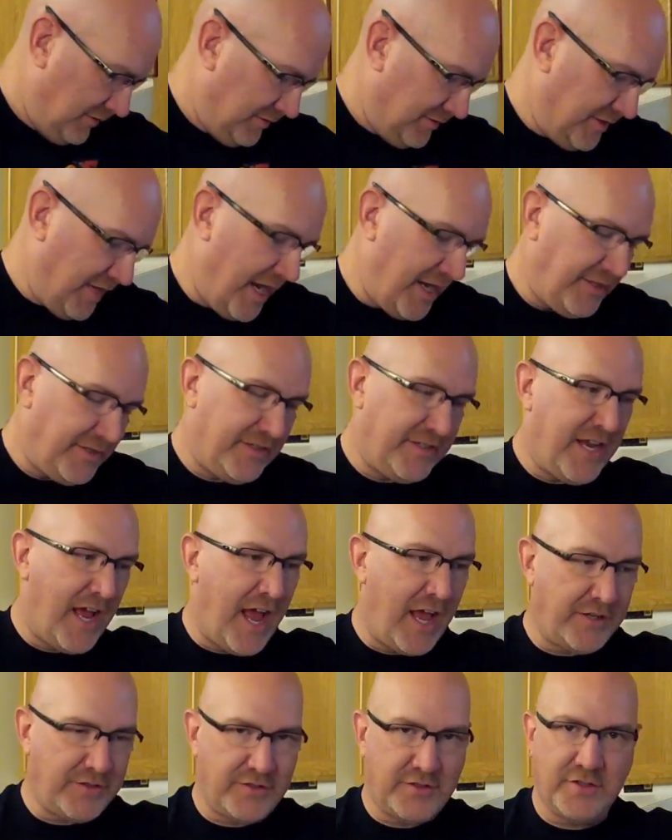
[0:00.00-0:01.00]
taste
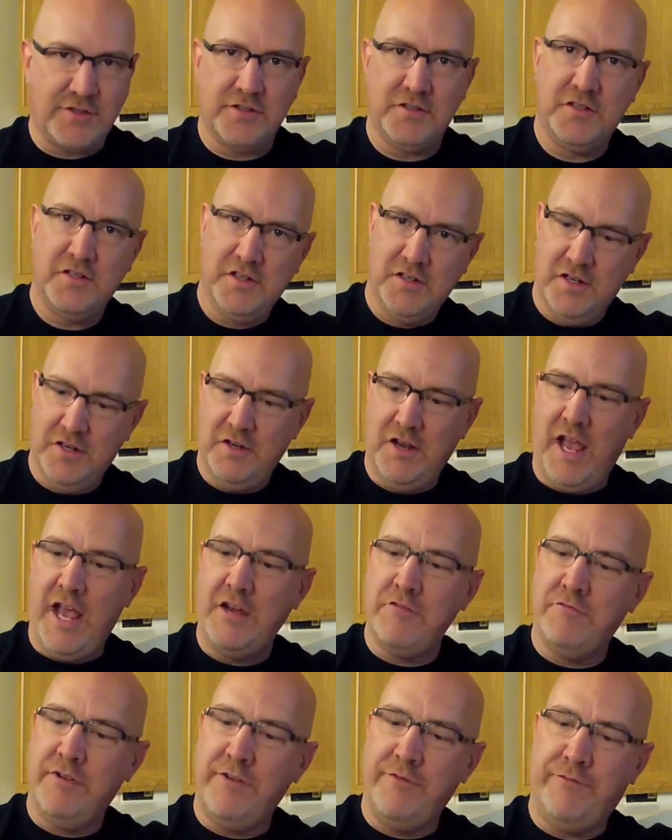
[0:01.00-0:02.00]
test
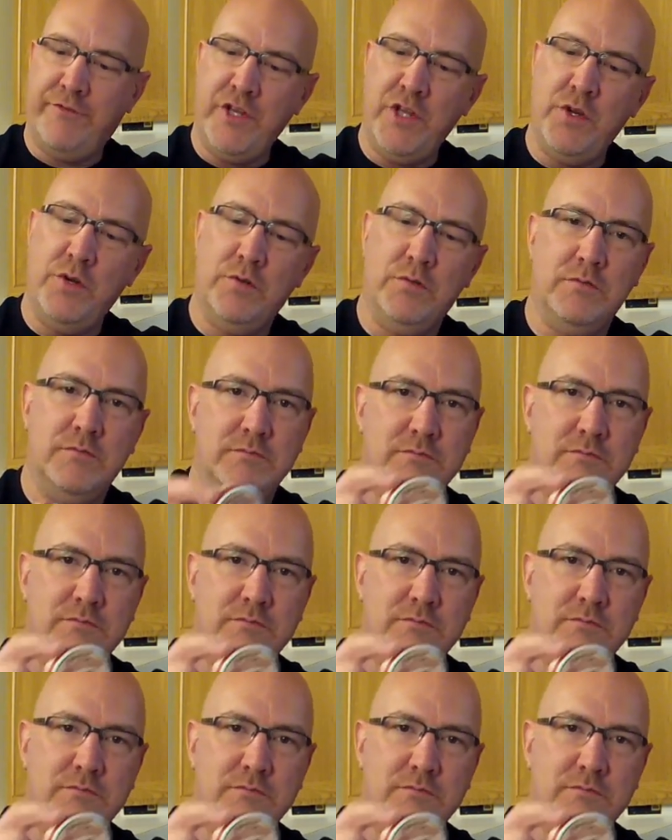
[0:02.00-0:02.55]
and review.